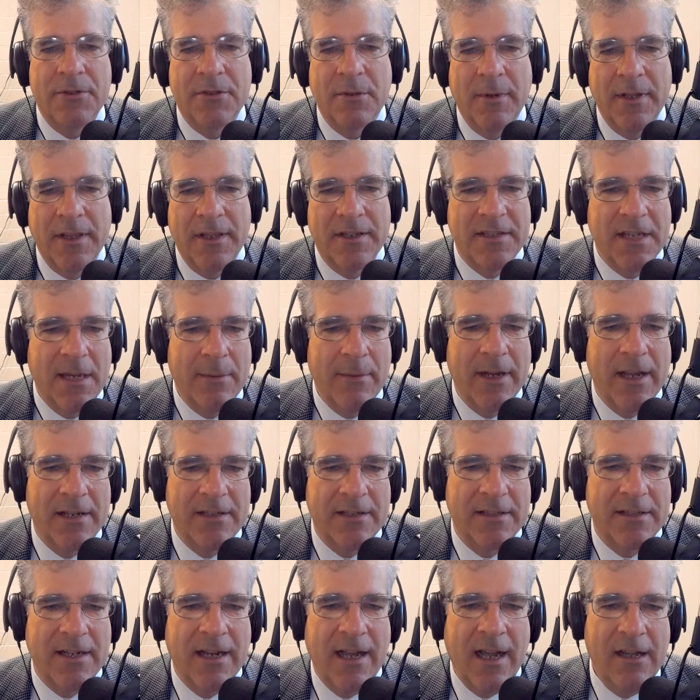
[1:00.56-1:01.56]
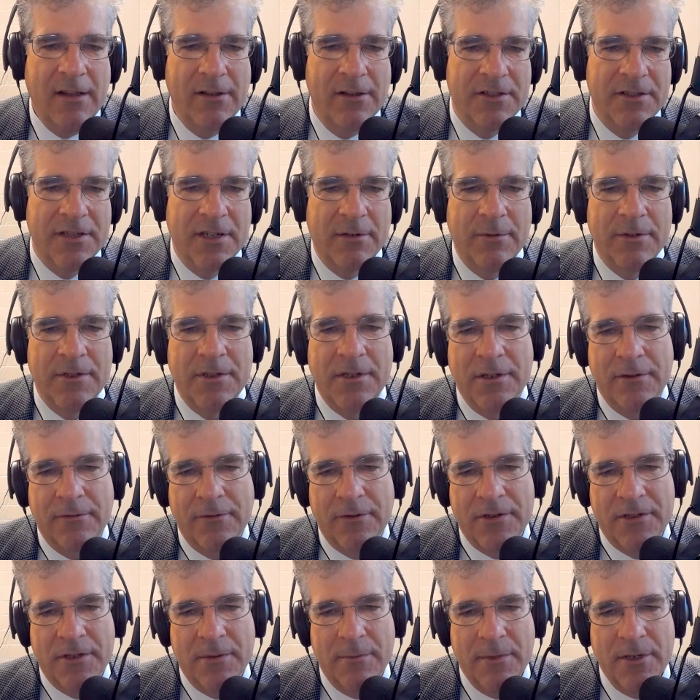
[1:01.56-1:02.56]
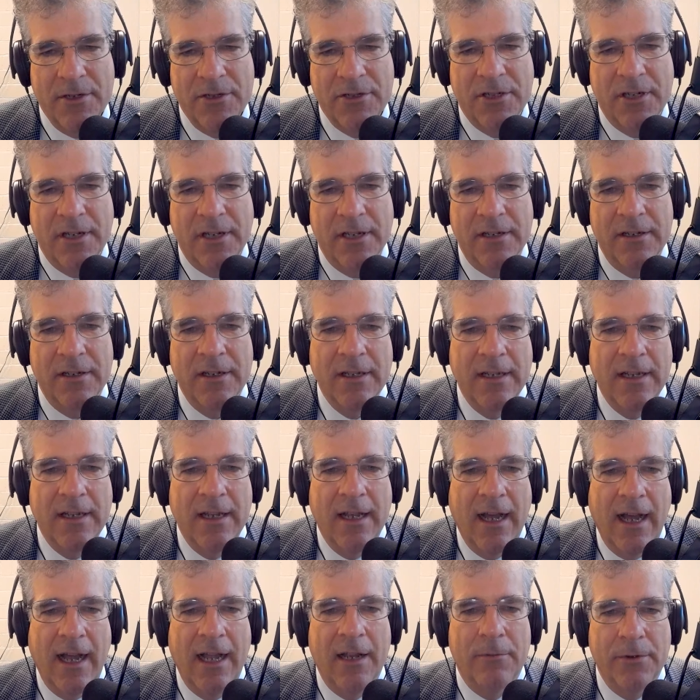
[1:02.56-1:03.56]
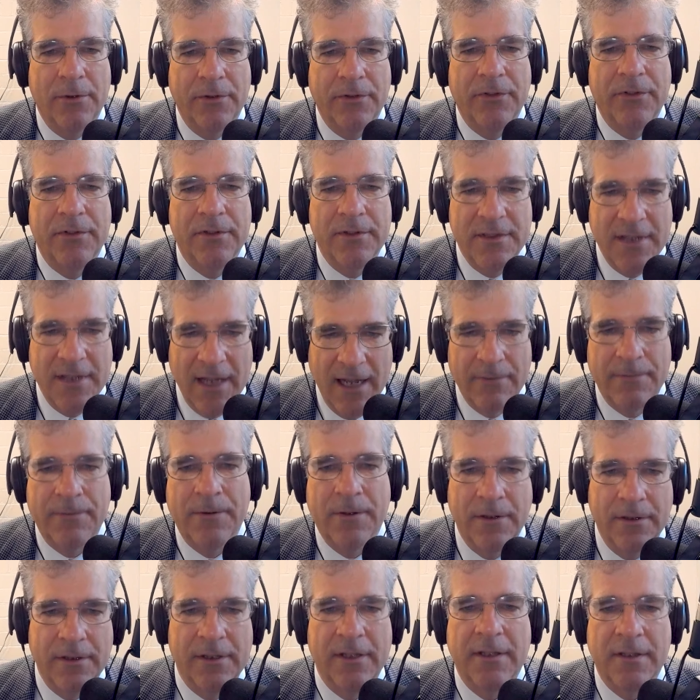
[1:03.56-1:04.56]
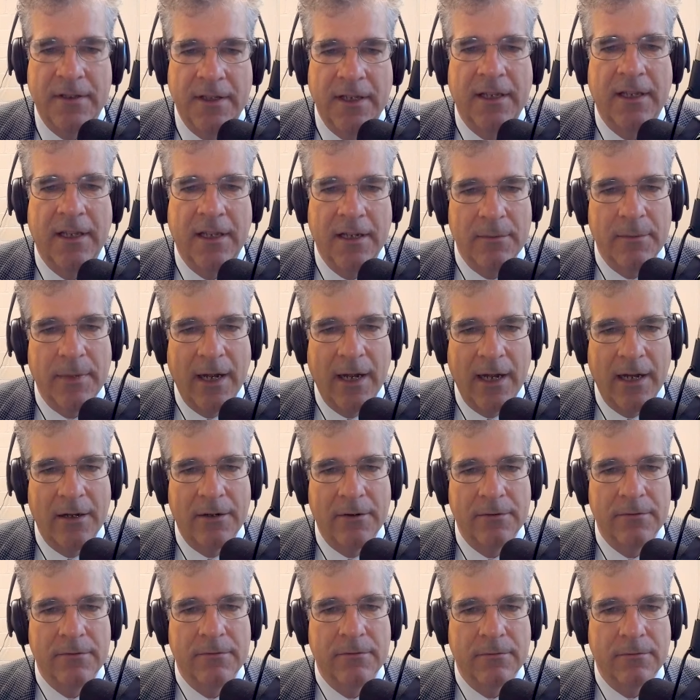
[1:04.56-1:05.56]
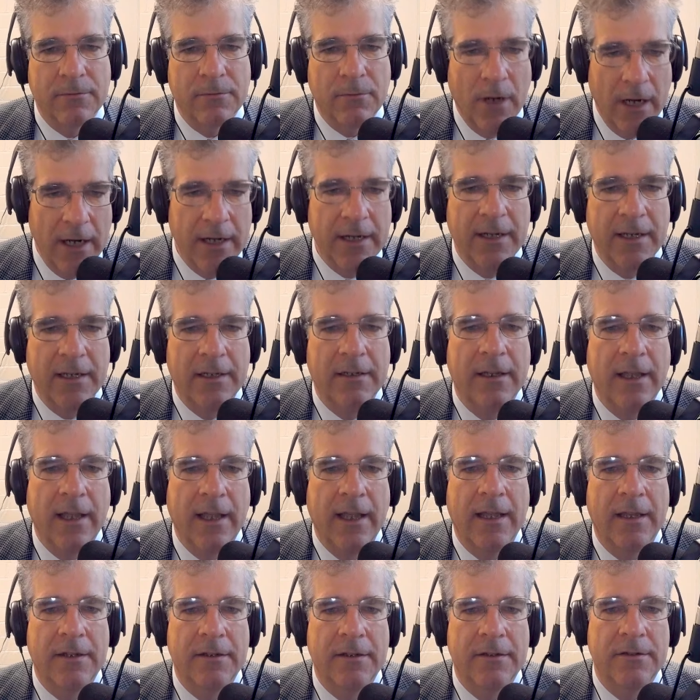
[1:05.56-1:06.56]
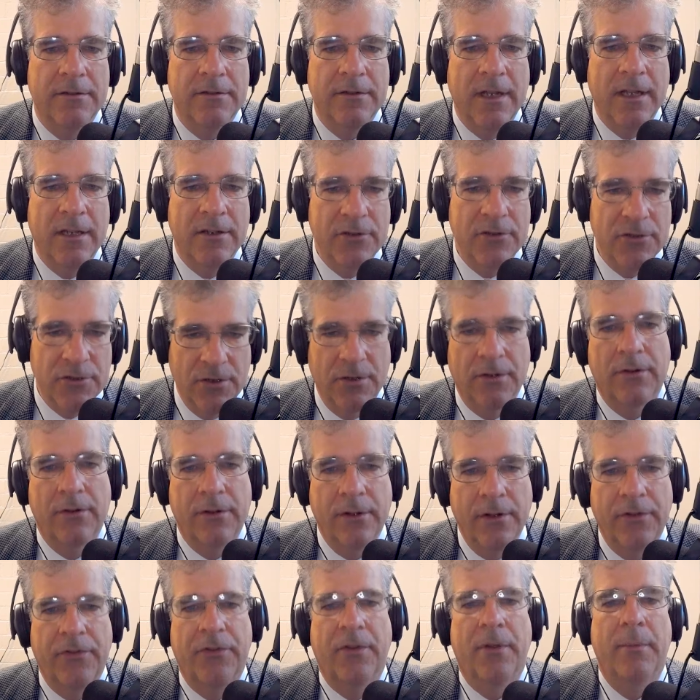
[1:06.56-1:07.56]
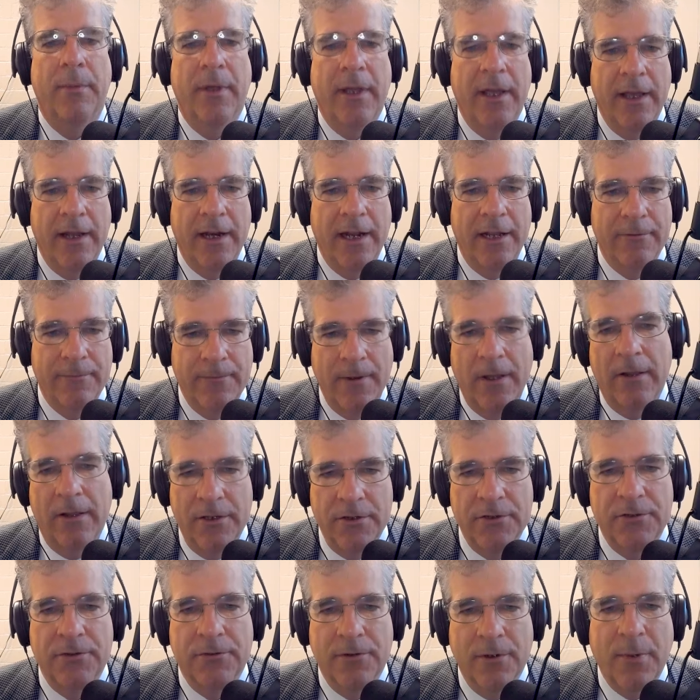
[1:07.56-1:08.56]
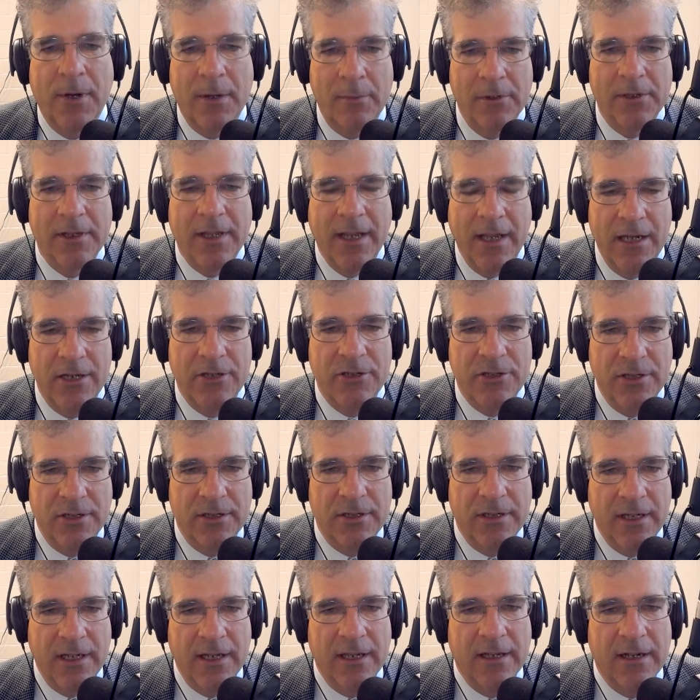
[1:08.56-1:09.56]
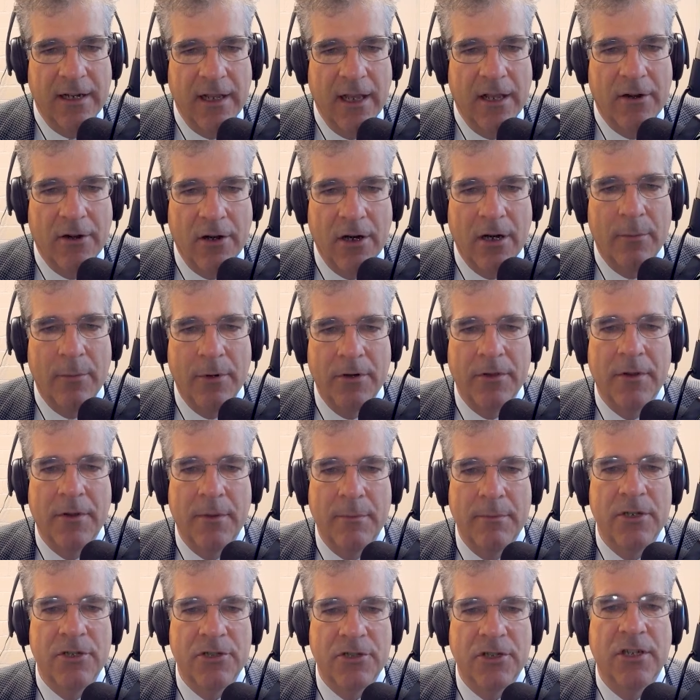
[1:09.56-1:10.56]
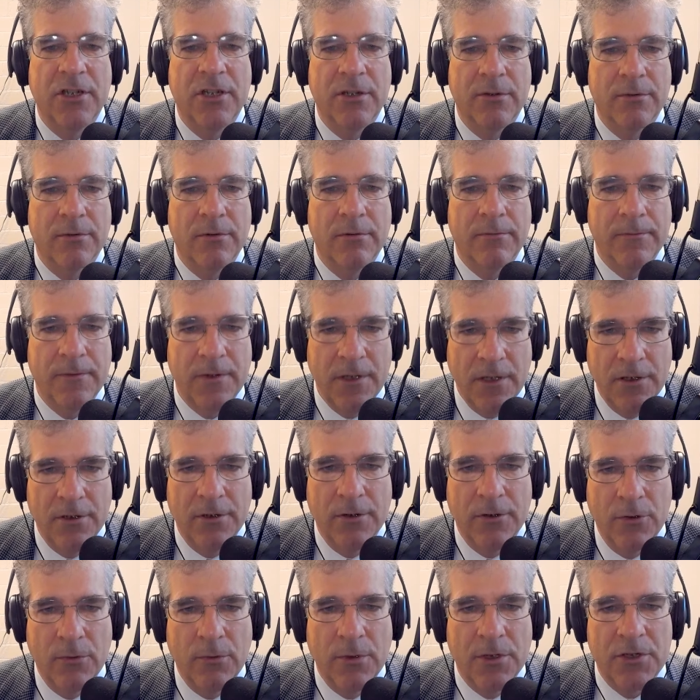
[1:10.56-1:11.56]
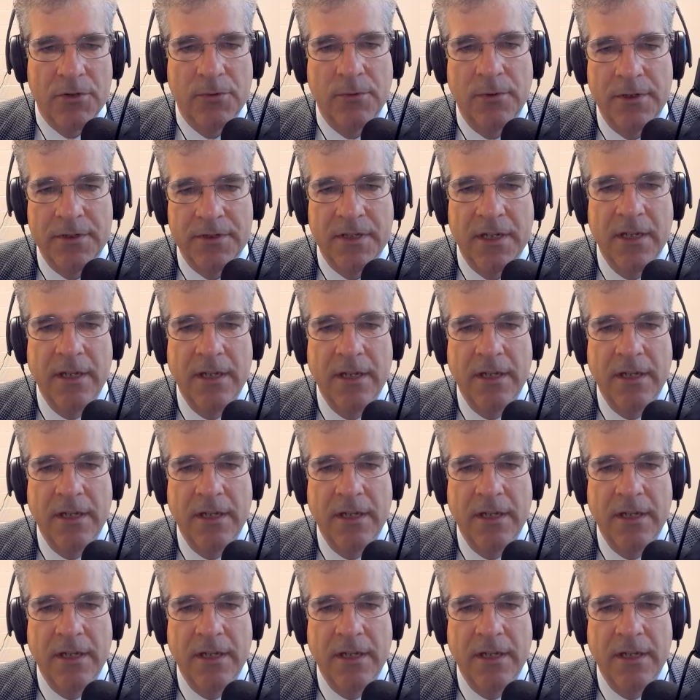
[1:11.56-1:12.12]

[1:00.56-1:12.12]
So by the time I got to college, I went to University of Michigan, I was definitely thinking about writing and journalism. And I fell into a publication in Ann Arbor, the Michigan Review, which was